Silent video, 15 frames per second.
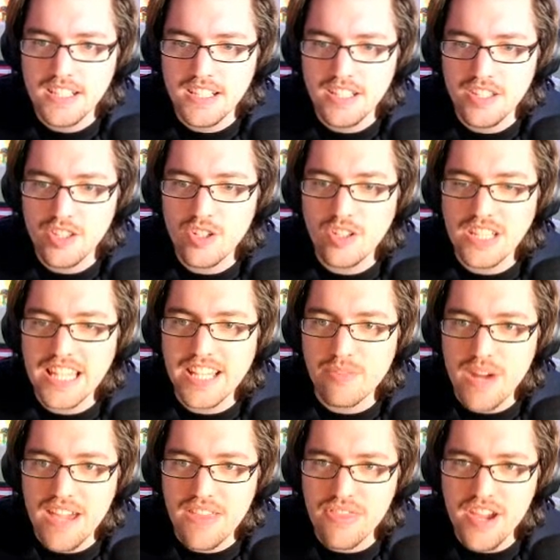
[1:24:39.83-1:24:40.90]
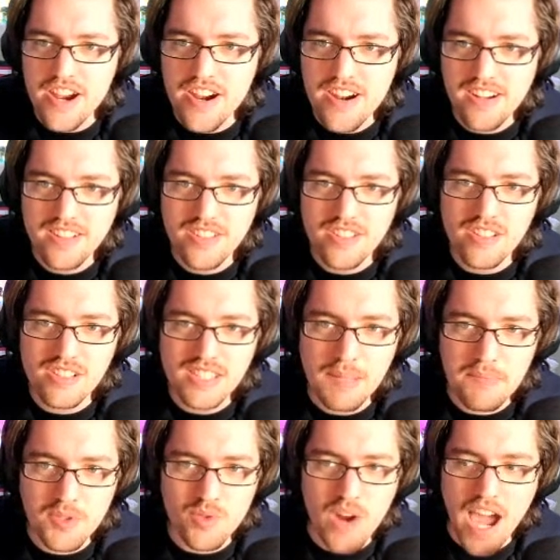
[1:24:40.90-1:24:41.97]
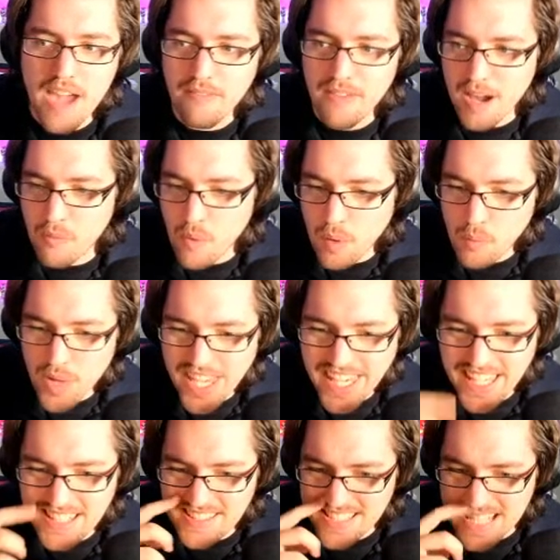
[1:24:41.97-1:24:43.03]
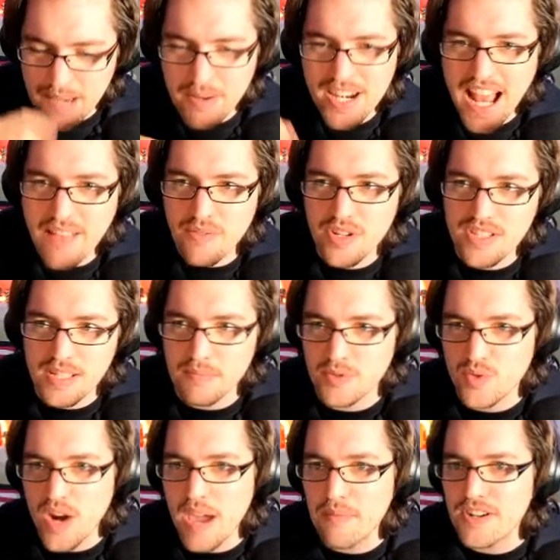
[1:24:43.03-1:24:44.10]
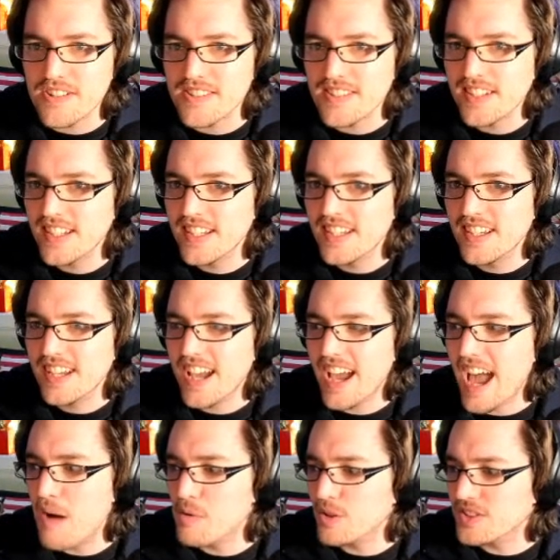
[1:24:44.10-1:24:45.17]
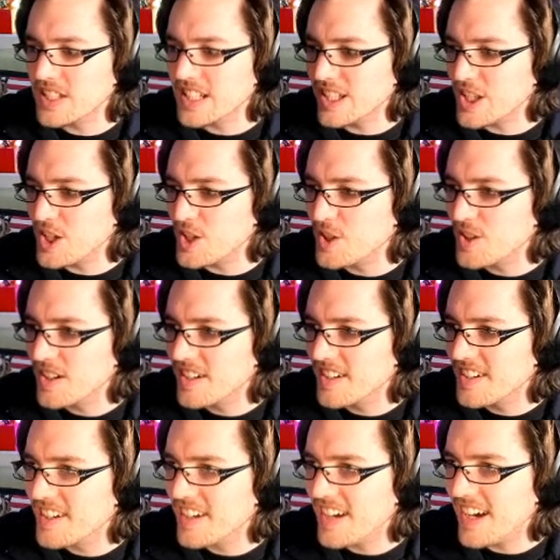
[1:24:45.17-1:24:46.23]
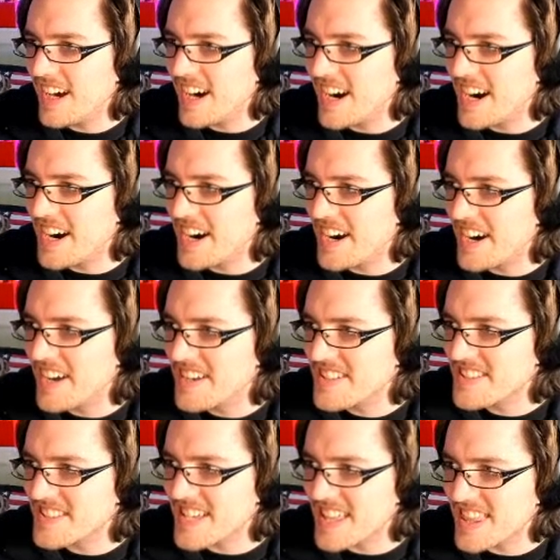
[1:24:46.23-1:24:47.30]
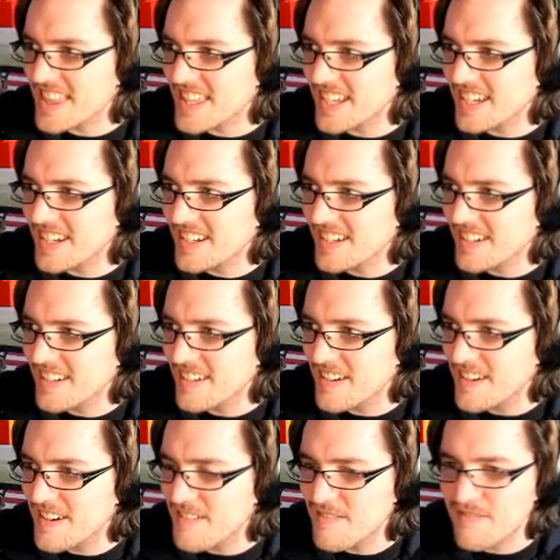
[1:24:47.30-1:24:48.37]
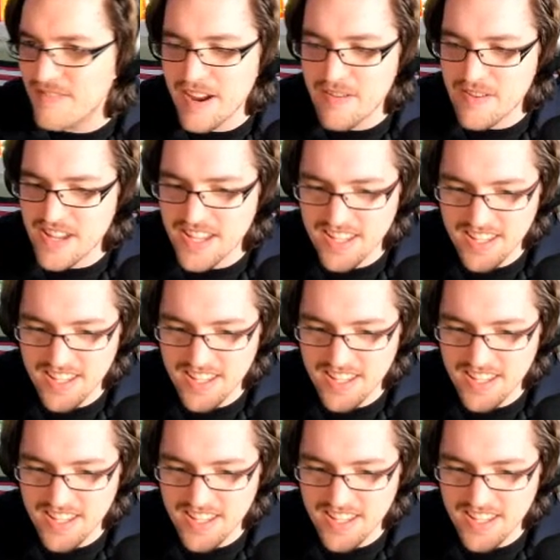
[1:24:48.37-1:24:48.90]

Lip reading: you click right there, you subscribe, and when we hit 700 subscribers, I will tell you something very